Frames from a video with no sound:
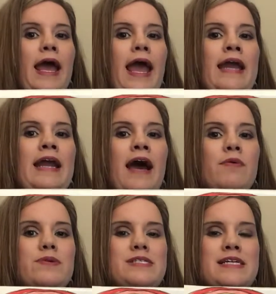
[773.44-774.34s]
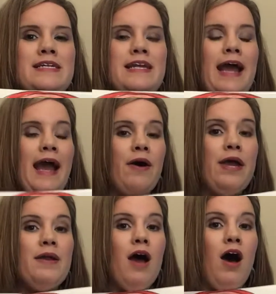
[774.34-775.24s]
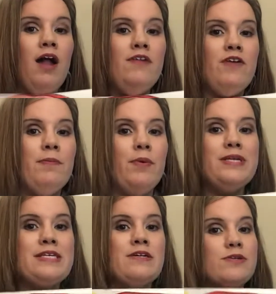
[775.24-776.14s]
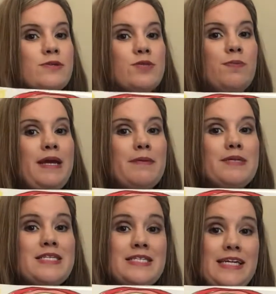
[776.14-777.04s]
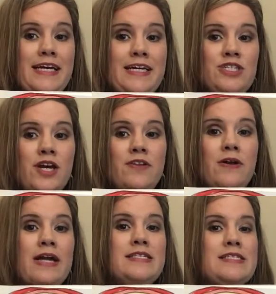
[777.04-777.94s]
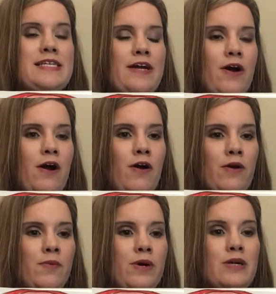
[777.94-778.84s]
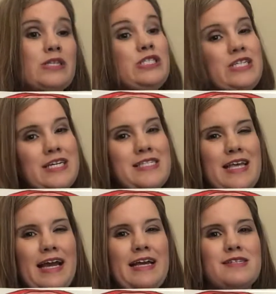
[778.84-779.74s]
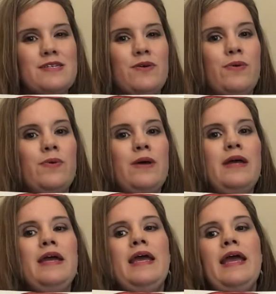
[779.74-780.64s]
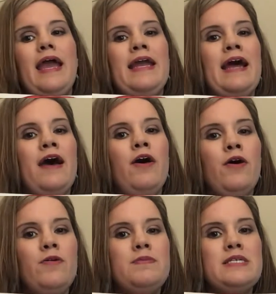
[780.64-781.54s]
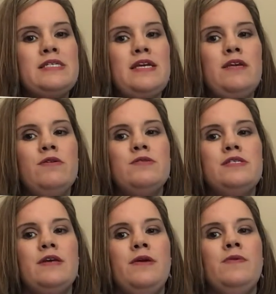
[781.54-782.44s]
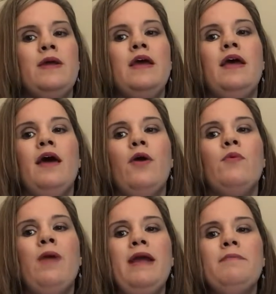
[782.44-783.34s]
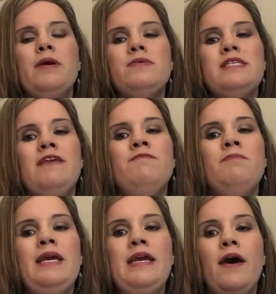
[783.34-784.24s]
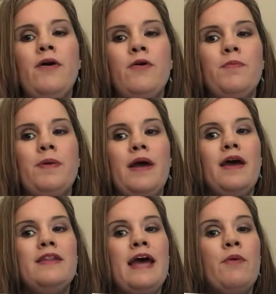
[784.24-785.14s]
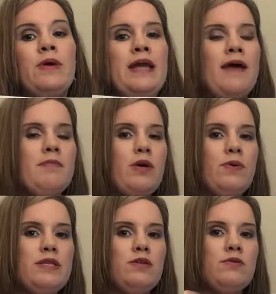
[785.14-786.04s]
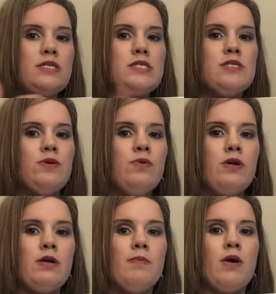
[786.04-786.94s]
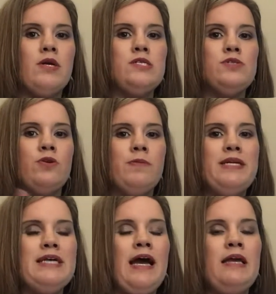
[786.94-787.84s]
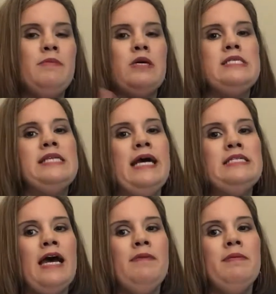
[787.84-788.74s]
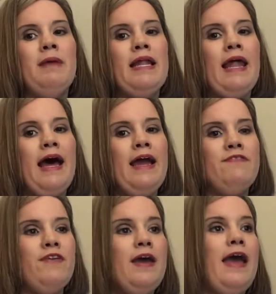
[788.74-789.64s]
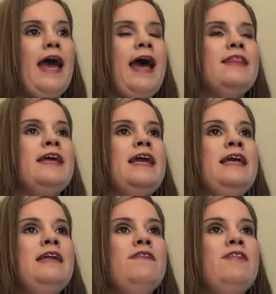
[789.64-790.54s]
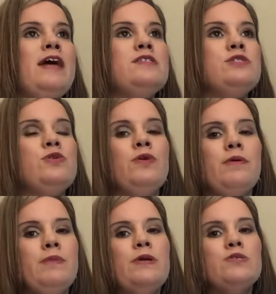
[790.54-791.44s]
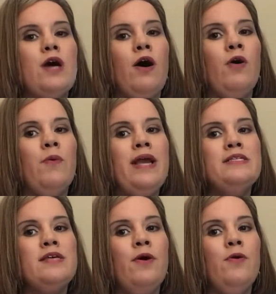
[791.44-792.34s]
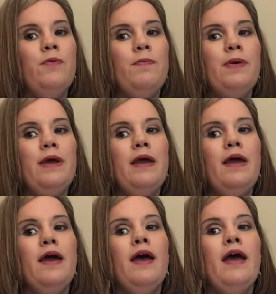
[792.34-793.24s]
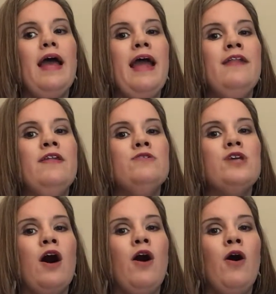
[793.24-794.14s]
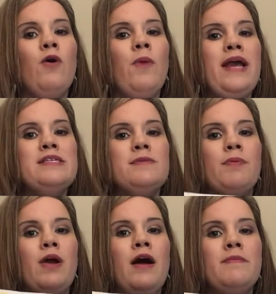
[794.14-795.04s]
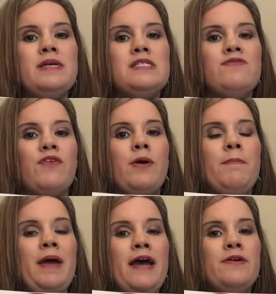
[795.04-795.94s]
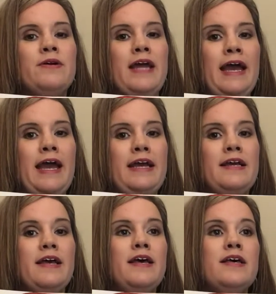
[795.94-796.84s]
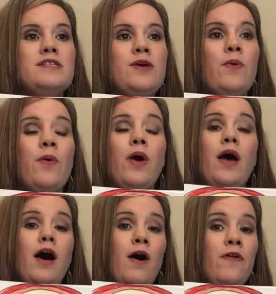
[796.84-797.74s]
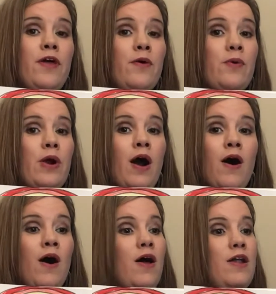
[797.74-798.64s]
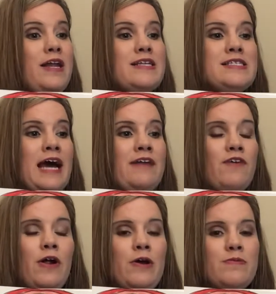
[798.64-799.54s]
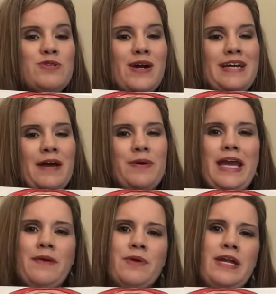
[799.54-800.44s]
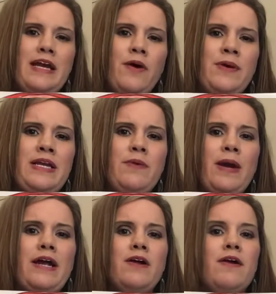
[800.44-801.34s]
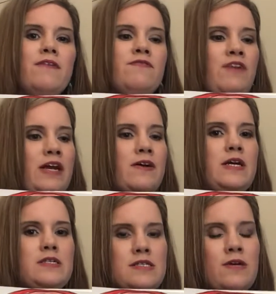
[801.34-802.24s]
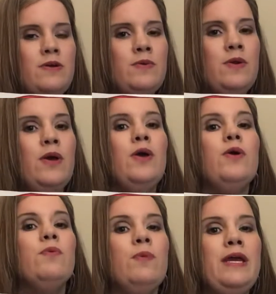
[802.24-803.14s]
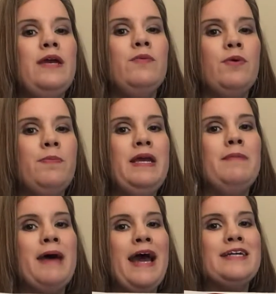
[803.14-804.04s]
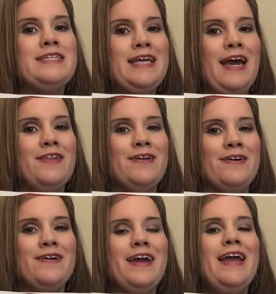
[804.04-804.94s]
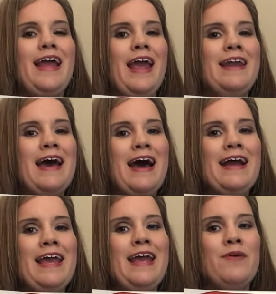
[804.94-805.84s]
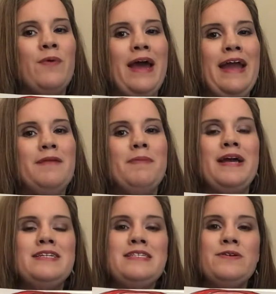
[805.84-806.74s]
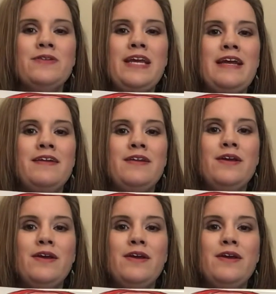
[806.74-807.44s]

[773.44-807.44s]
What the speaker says: and I will send it out, and all of our boys and girls will be able to see each other and see our artwork just like at school. And I hope to see you soon. Rainbows give me hope that when I'm going through a storm or a stormy time or a sad time in my life, at the end of that storm, there's always hope, and there's always a promise for a better day. So although we're all inside of our homes right now, we can't really go anywhere, very soon we will be back together, and I can't wait. But until then,